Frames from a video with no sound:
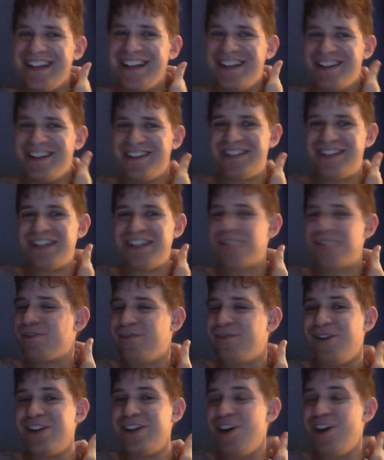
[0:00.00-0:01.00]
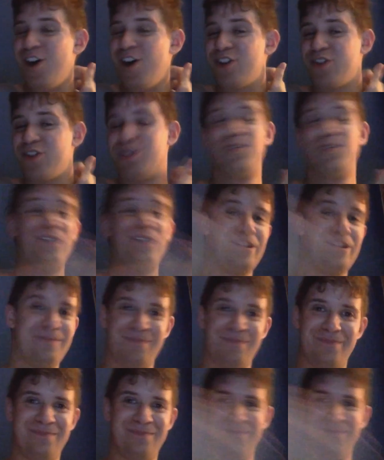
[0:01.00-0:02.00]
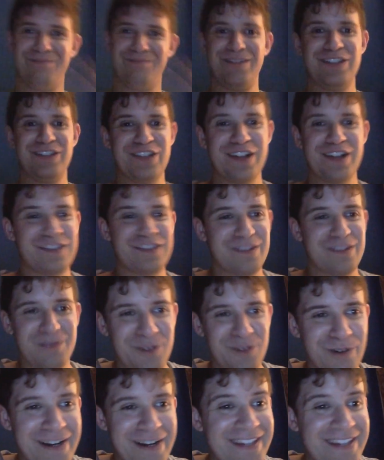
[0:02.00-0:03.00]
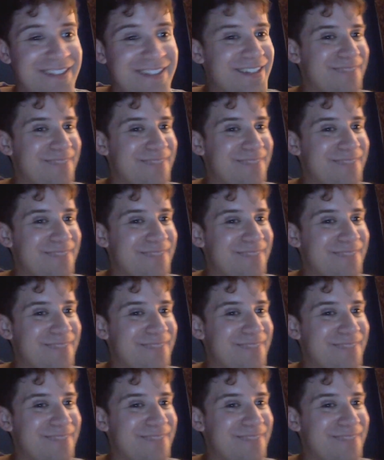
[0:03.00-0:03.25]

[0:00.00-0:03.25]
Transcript: Which this was funny. R Truth is just great.